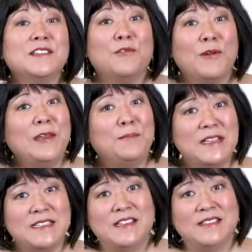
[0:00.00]
It's a great
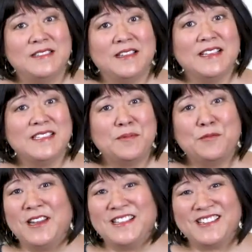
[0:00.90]
business,
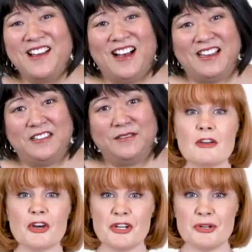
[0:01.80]
except when it's not.
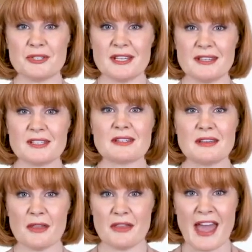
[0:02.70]
The good news is
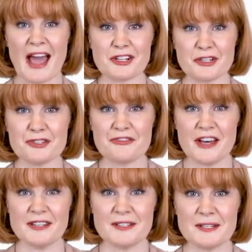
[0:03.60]
the Actors
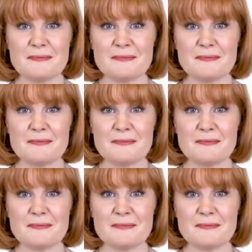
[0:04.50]
Fund.